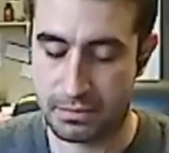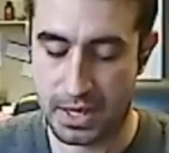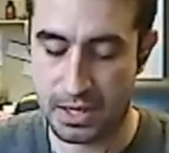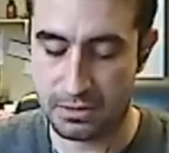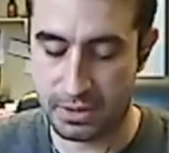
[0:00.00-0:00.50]

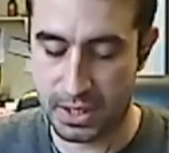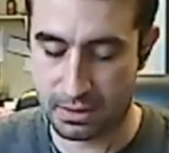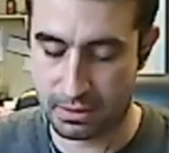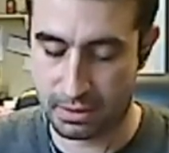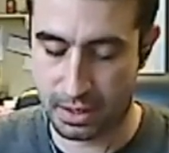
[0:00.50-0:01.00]
entry
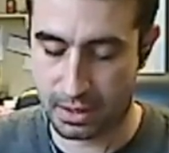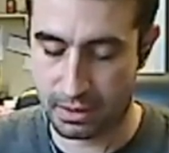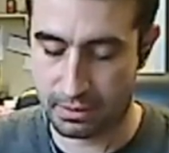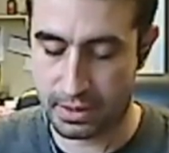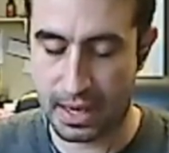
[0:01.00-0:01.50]

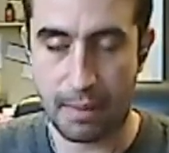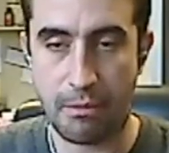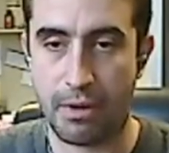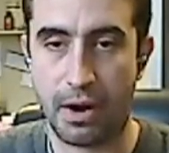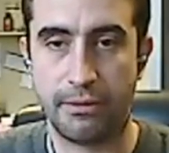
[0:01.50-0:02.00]

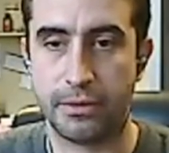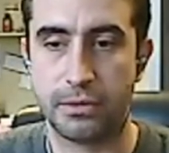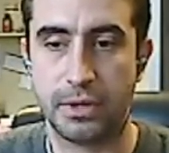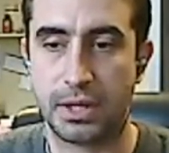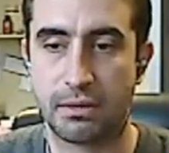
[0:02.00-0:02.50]
camera for
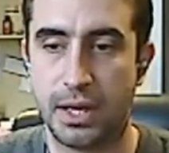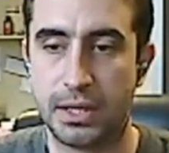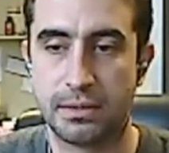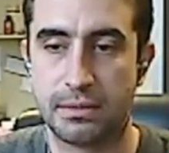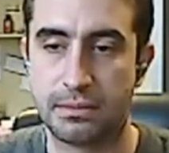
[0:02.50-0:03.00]
doing great